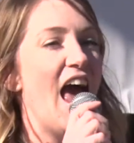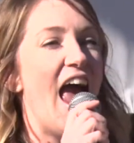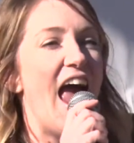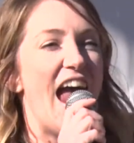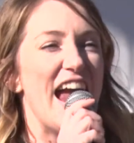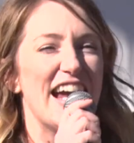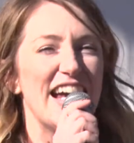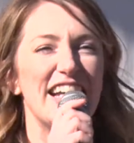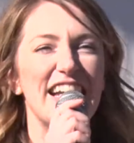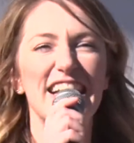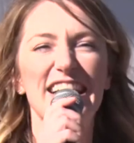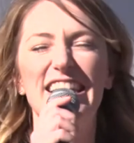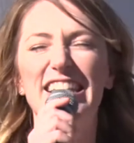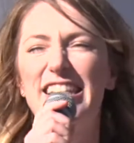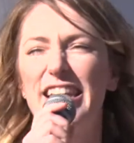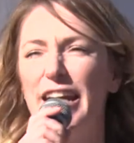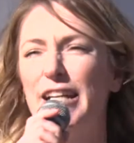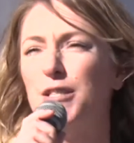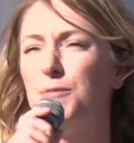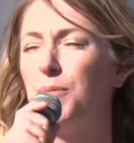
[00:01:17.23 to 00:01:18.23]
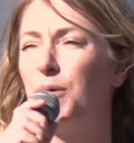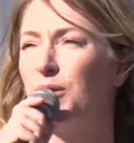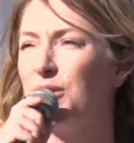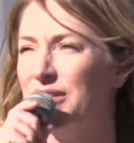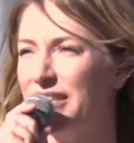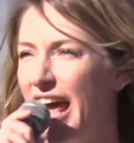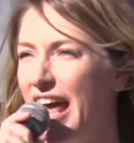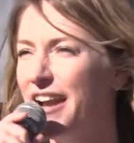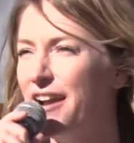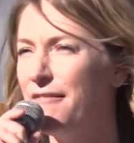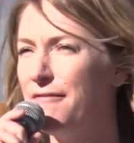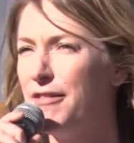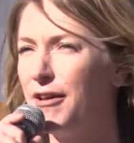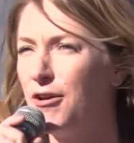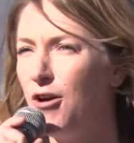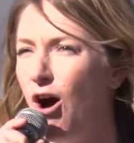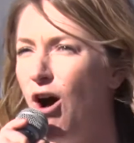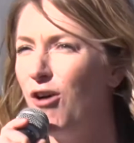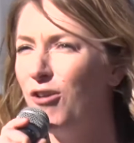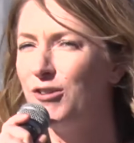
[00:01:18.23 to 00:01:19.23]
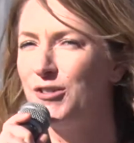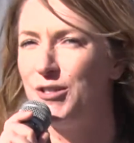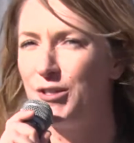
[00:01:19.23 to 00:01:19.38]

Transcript: 86% of the calls